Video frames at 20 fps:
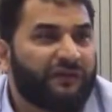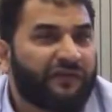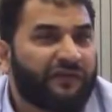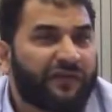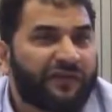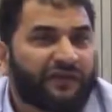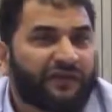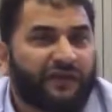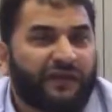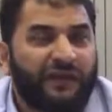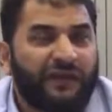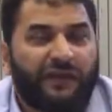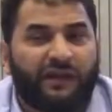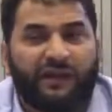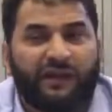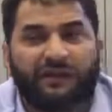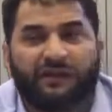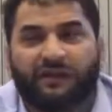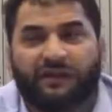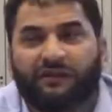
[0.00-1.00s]
Firstly,
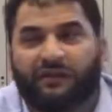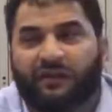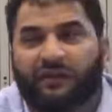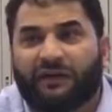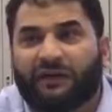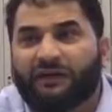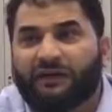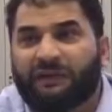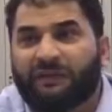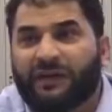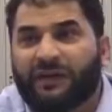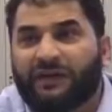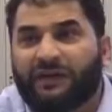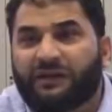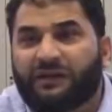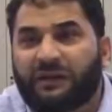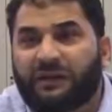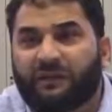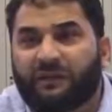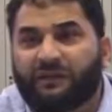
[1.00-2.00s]
he did not accept
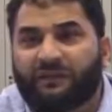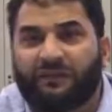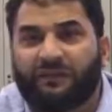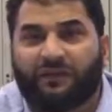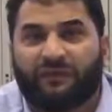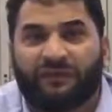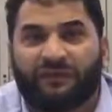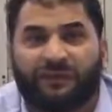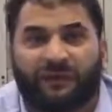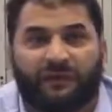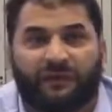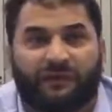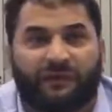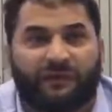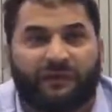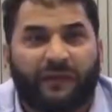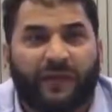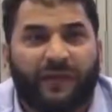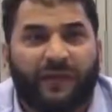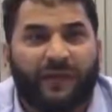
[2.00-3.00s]
any terms from the
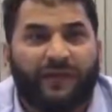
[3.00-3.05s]
Crusaders.